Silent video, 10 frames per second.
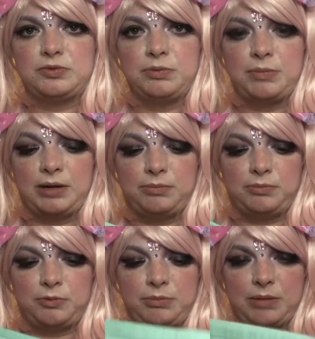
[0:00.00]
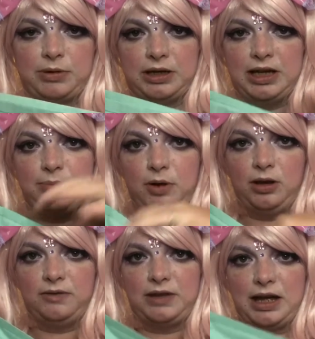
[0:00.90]
remember to keep all
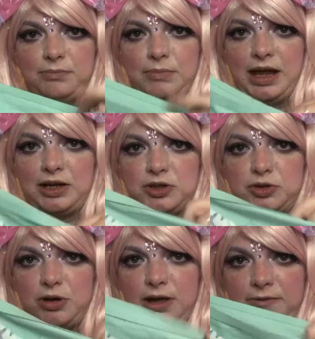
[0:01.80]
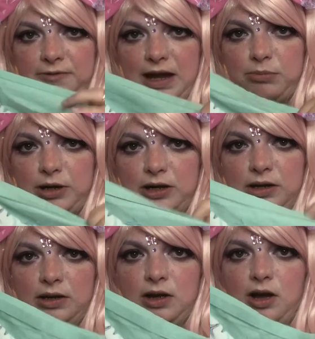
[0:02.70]
of that extra fabric
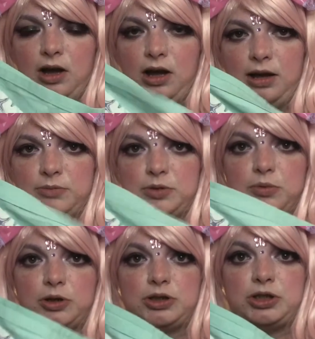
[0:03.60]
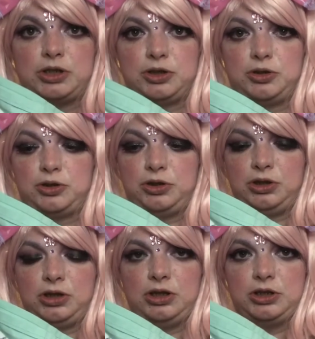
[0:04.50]
towards
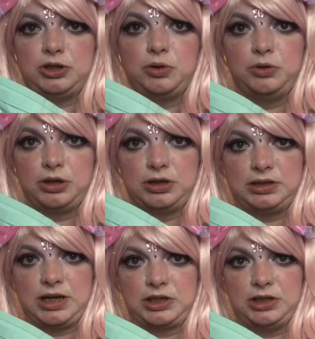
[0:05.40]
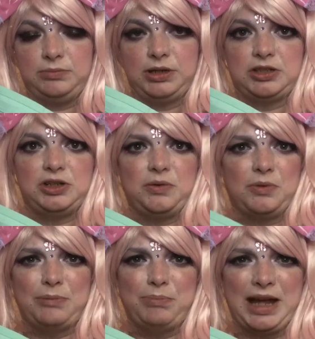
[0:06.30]
the shoulder section, because you don't
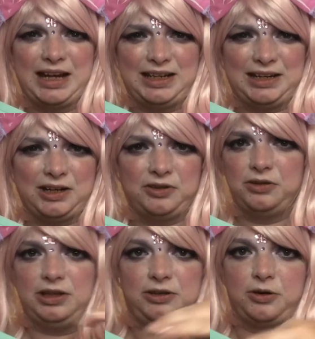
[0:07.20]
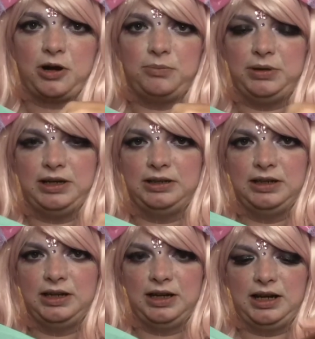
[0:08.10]
want bagging underneath your armpit.
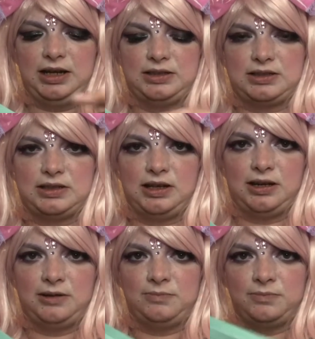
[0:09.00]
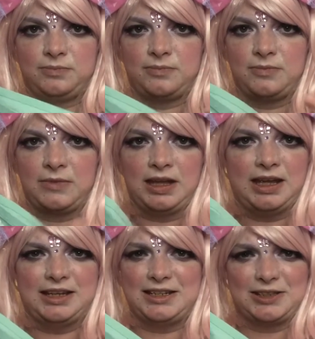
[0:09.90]
It's
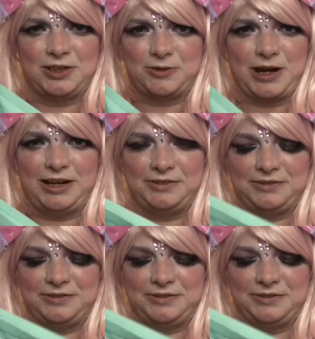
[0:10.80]
doesn't look right.